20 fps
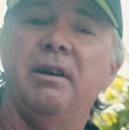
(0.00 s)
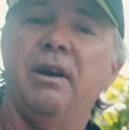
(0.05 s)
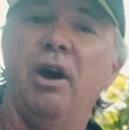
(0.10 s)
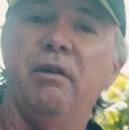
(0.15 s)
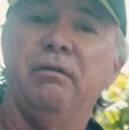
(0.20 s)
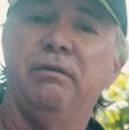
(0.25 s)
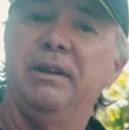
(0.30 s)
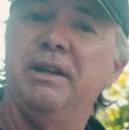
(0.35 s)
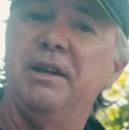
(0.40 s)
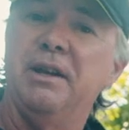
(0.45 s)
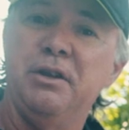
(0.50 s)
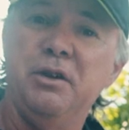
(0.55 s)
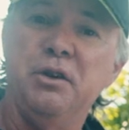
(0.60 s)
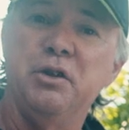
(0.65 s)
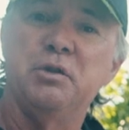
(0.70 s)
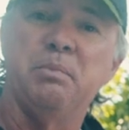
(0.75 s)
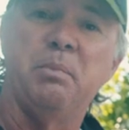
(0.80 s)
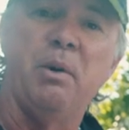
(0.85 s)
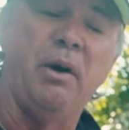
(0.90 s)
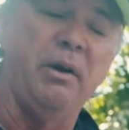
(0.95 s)
Hopefully a
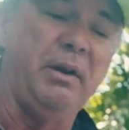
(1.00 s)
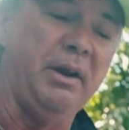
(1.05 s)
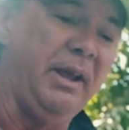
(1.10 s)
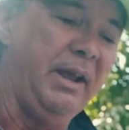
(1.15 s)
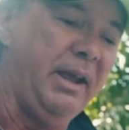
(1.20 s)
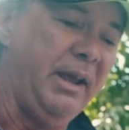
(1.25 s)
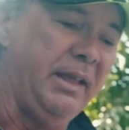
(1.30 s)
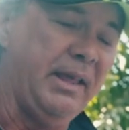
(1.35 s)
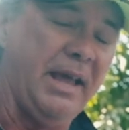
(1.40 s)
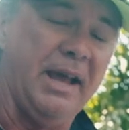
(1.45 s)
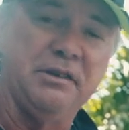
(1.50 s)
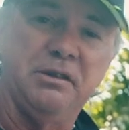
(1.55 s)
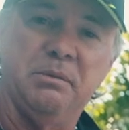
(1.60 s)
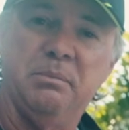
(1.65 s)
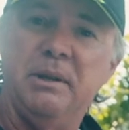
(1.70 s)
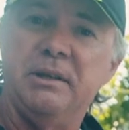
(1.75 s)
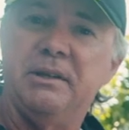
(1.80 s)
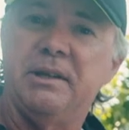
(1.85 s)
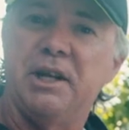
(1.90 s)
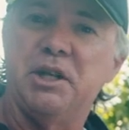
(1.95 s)
new spot hasn't
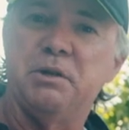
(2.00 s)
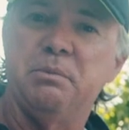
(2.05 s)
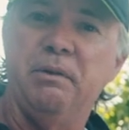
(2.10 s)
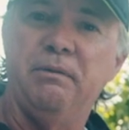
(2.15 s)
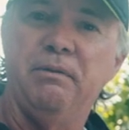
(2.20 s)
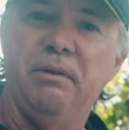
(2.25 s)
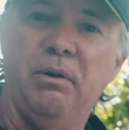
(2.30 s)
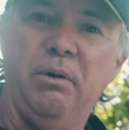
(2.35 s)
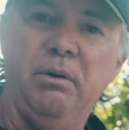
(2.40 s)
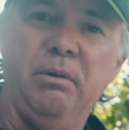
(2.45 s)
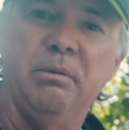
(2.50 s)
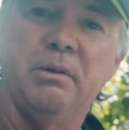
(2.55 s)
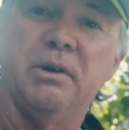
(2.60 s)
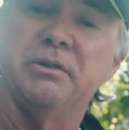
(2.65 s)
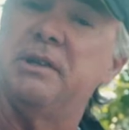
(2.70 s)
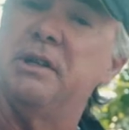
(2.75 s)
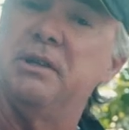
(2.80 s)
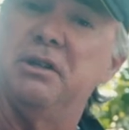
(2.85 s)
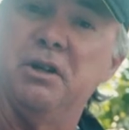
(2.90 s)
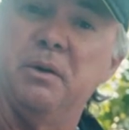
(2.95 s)
been touched before,
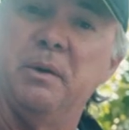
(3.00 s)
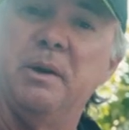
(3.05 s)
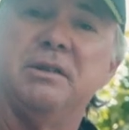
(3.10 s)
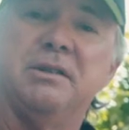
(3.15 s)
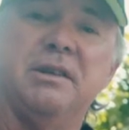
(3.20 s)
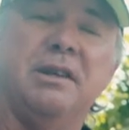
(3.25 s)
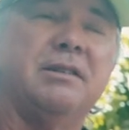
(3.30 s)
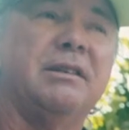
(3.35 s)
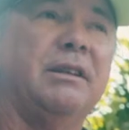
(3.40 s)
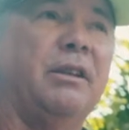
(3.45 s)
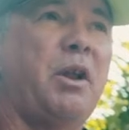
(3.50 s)
because they do exist.